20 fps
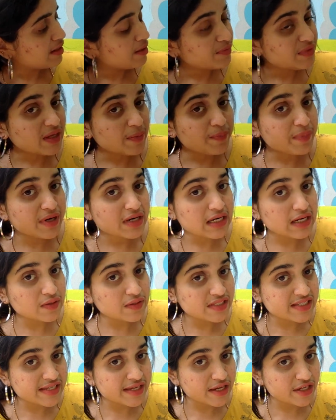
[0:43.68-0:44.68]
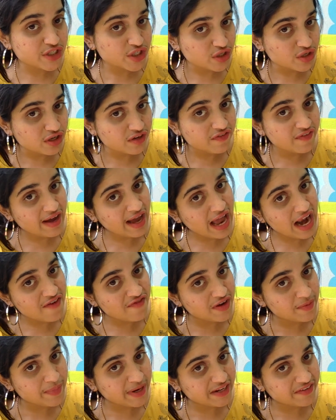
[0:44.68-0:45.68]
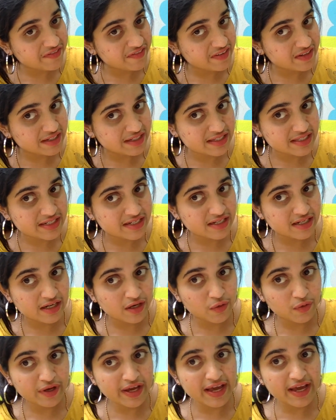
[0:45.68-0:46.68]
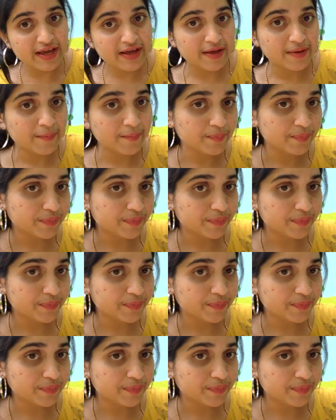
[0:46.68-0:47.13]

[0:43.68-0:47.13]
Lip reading: the pronunciation of alphabet first, okay?